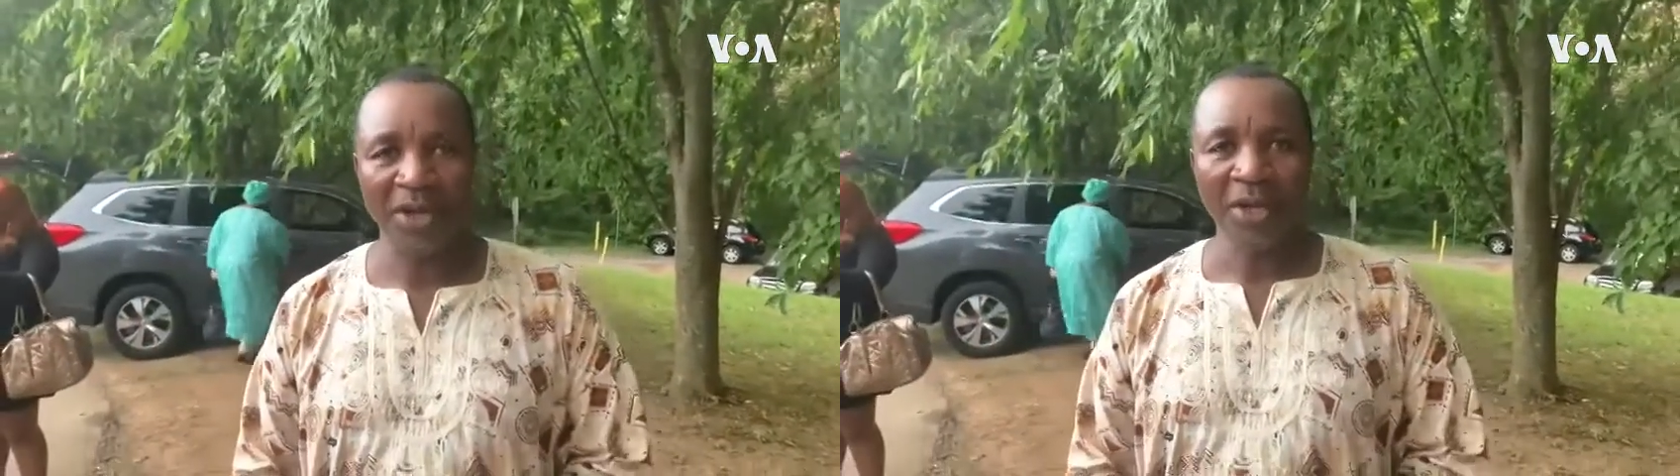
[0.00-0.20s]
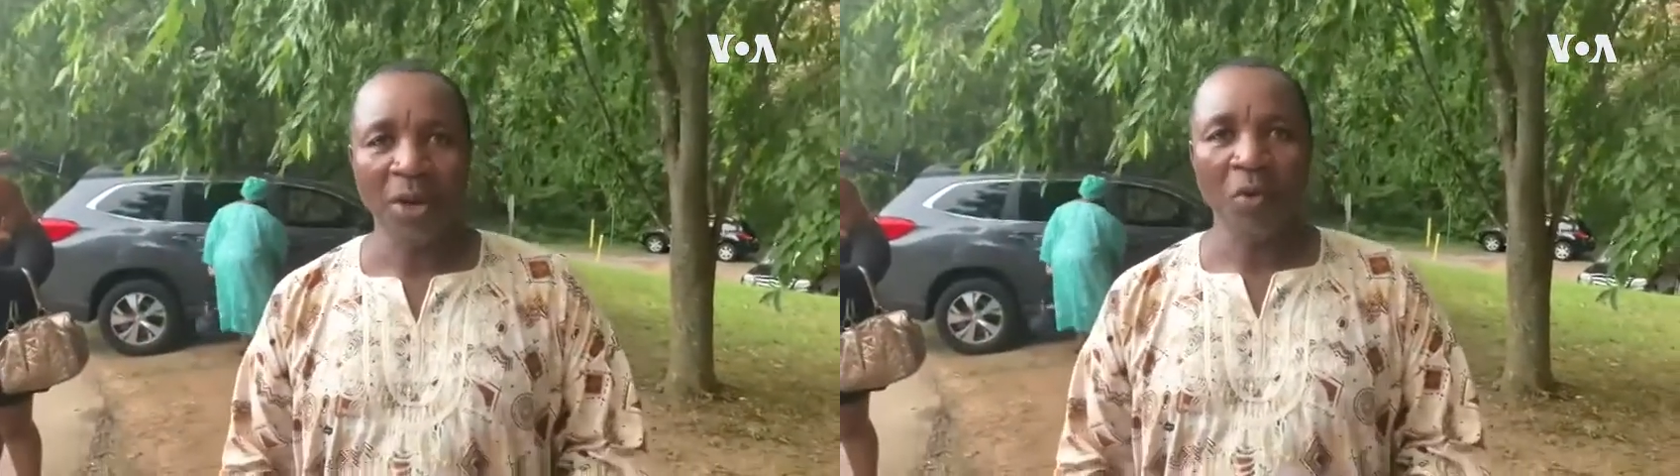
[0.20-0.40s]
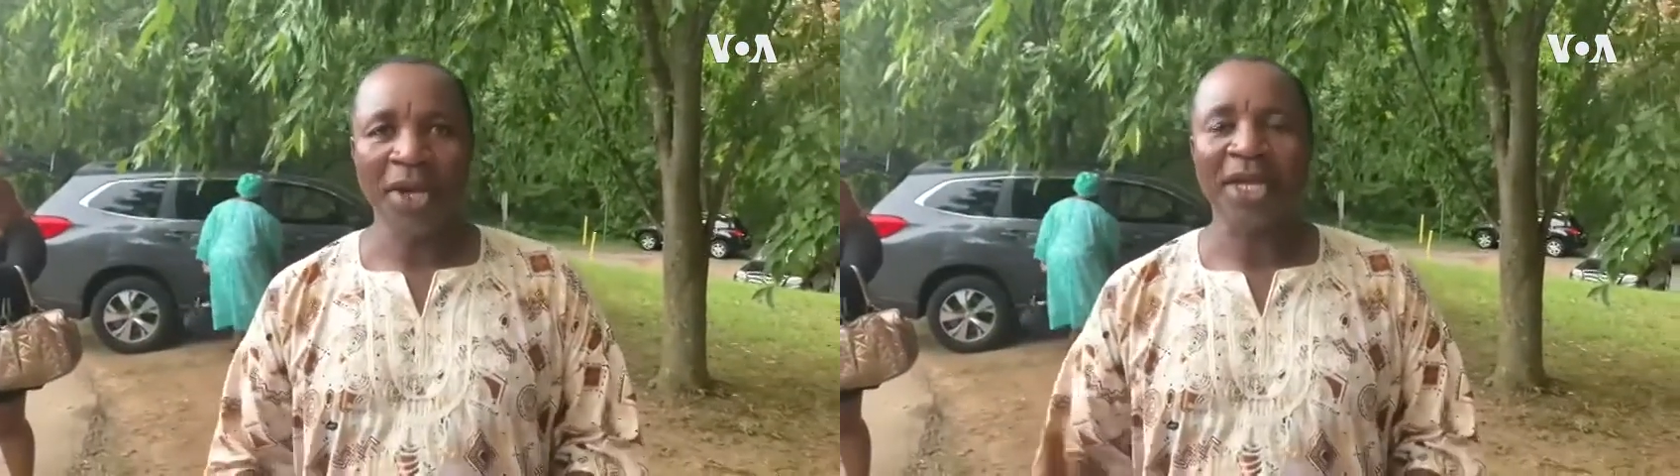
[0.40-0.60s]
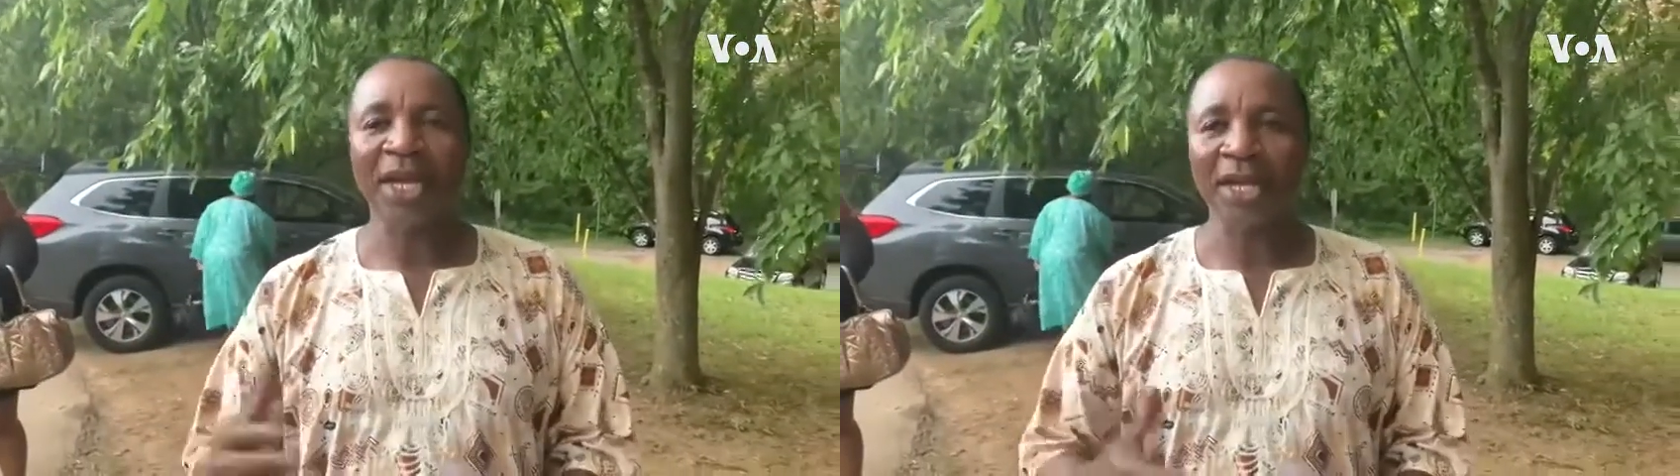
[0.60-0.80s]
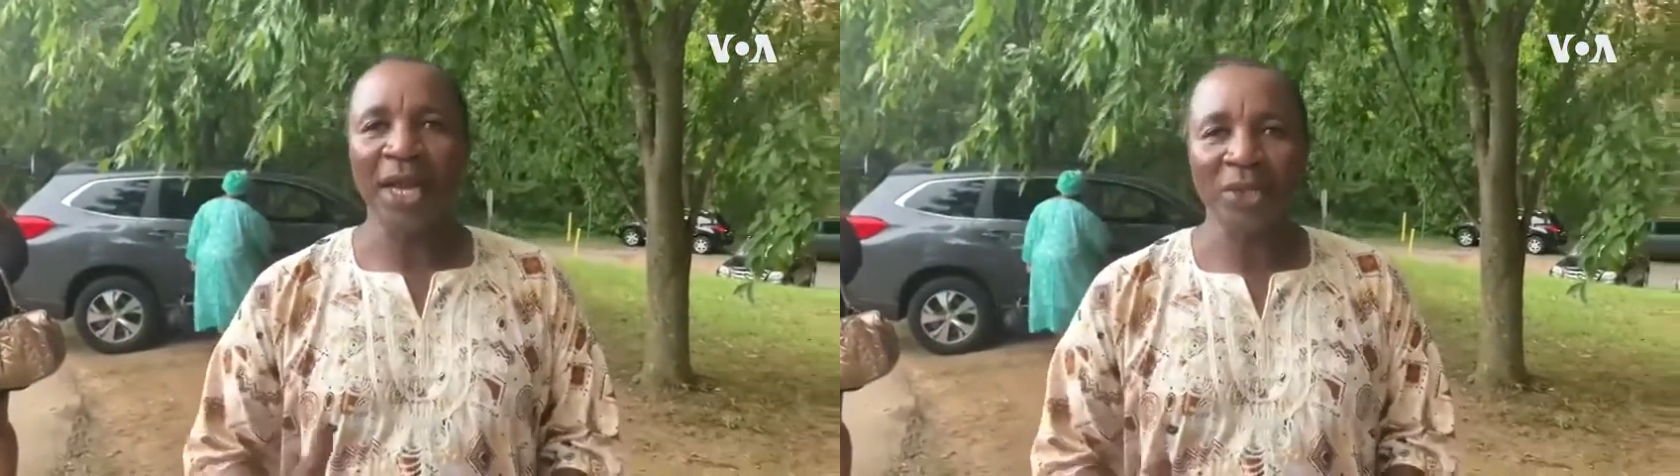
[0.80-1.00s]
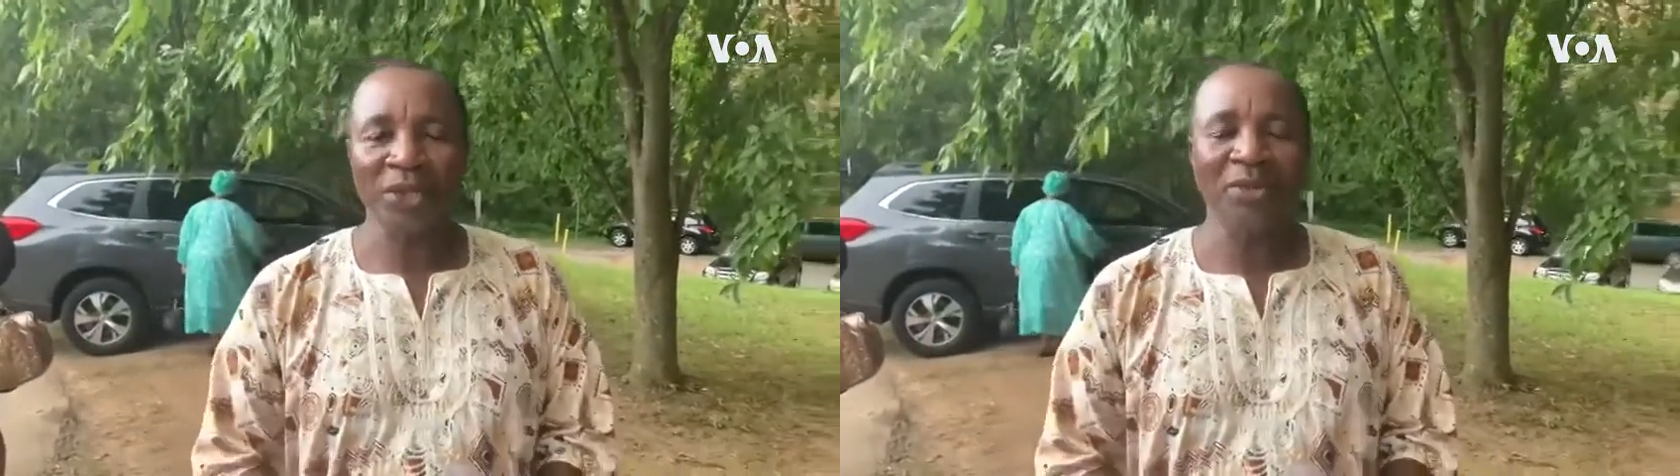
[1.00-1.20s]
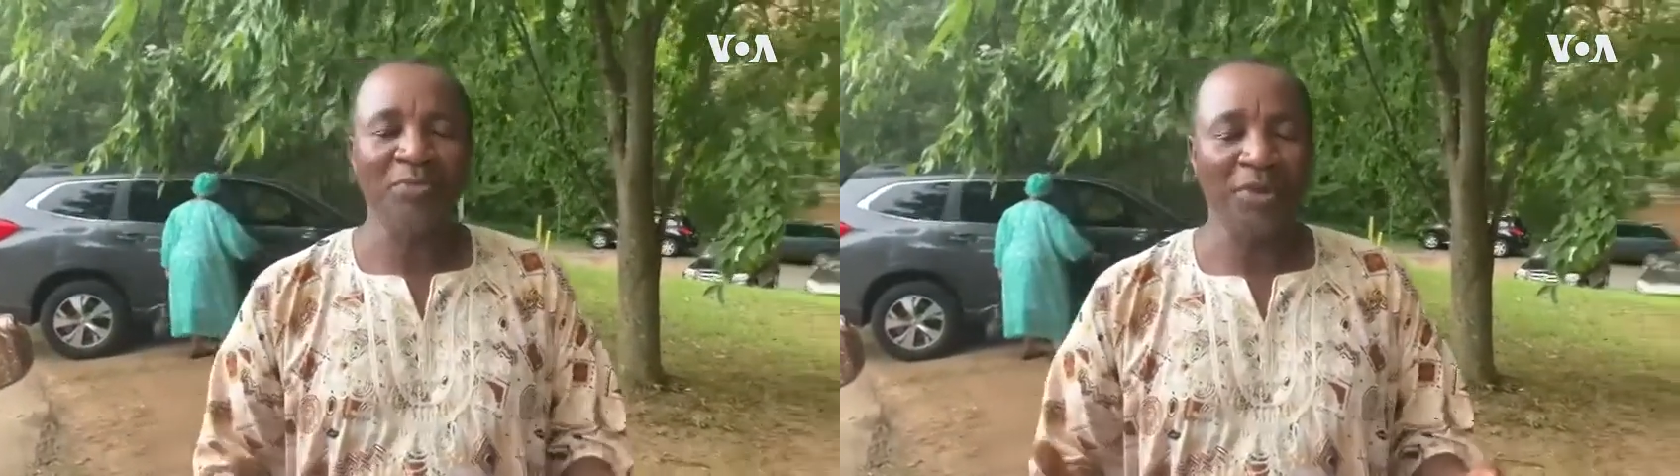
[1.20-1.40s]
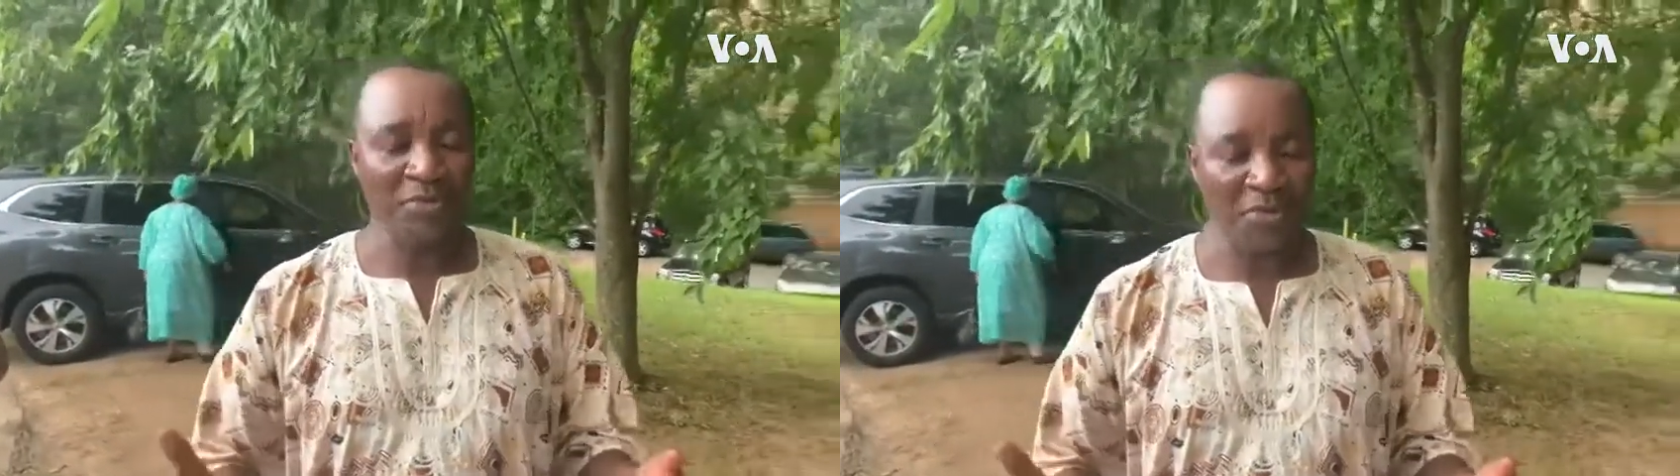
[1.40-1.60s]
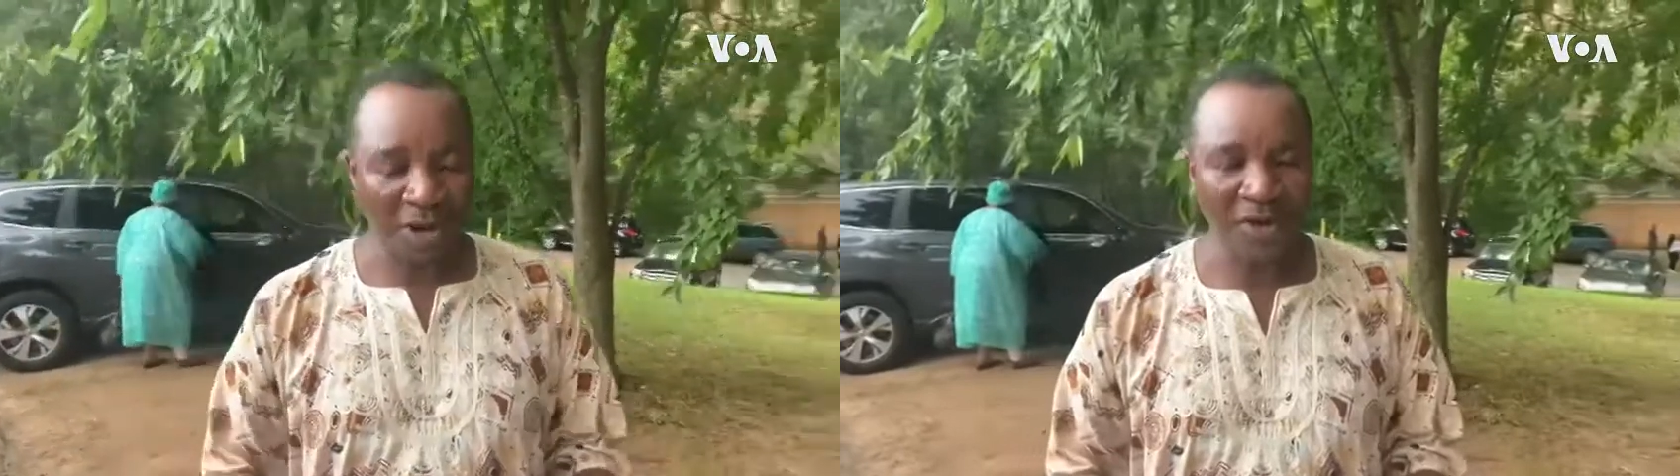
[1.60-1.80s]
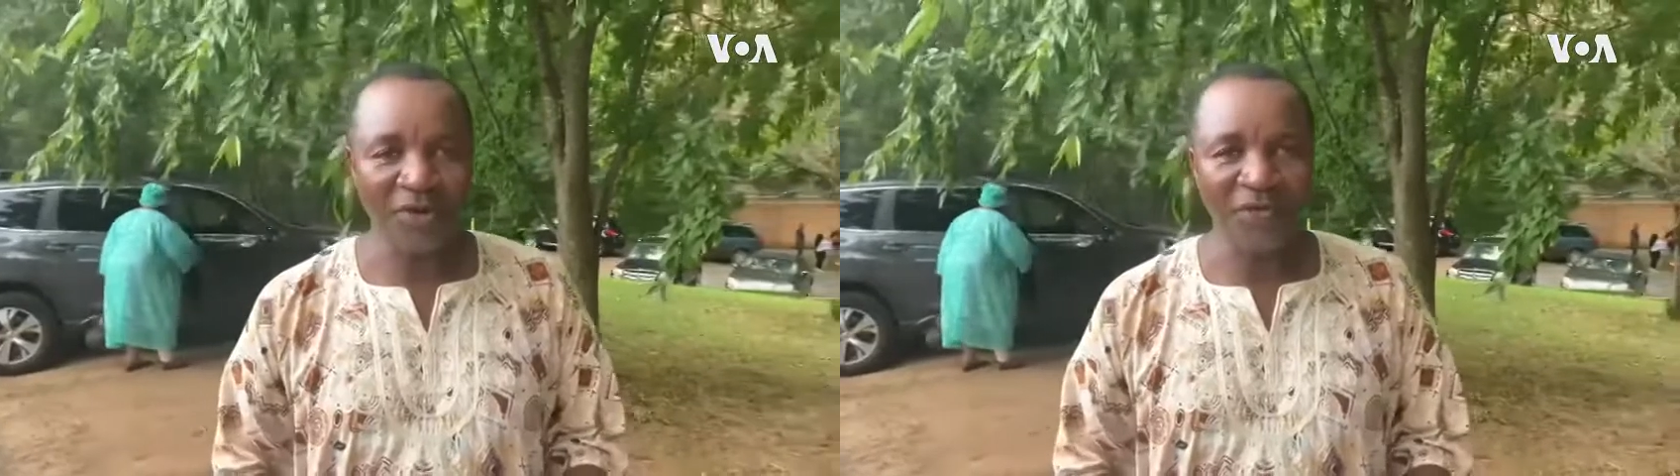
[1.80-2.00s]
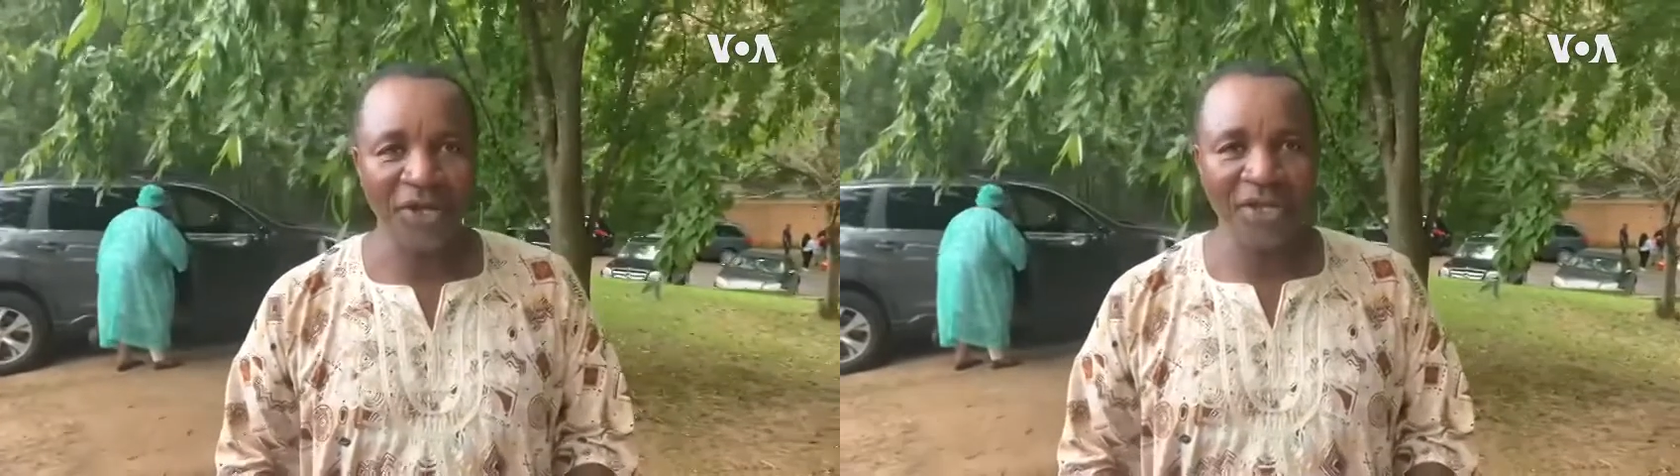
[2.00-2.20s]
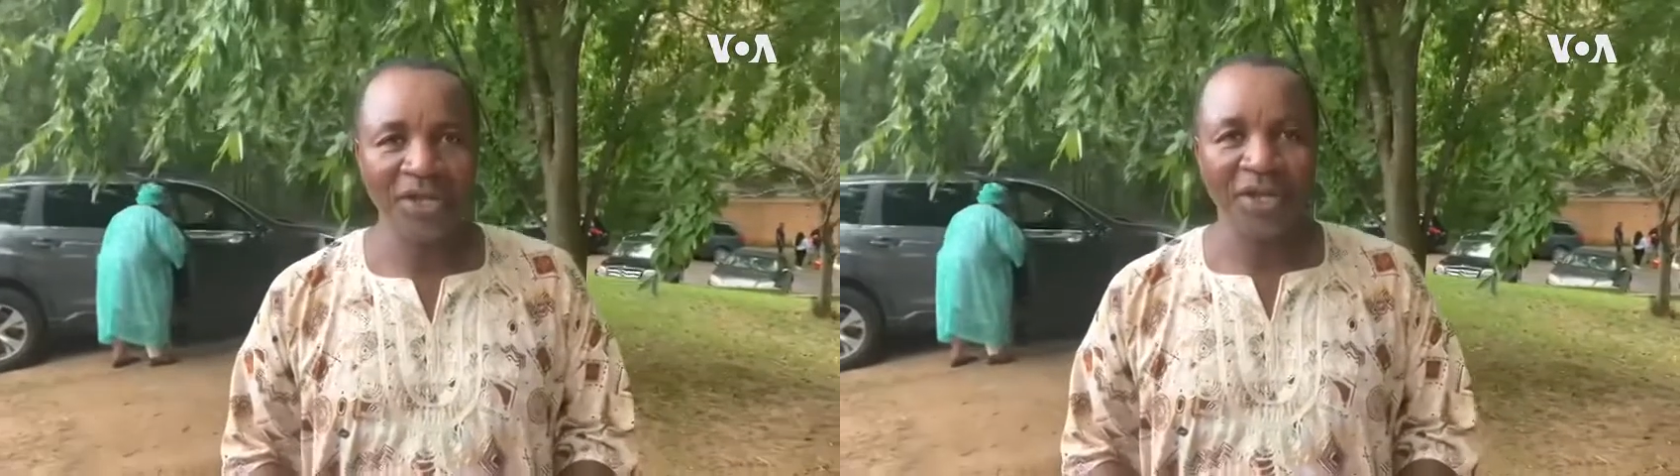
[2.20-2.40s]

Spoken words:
Mm-hmm. We can actually be proud of it.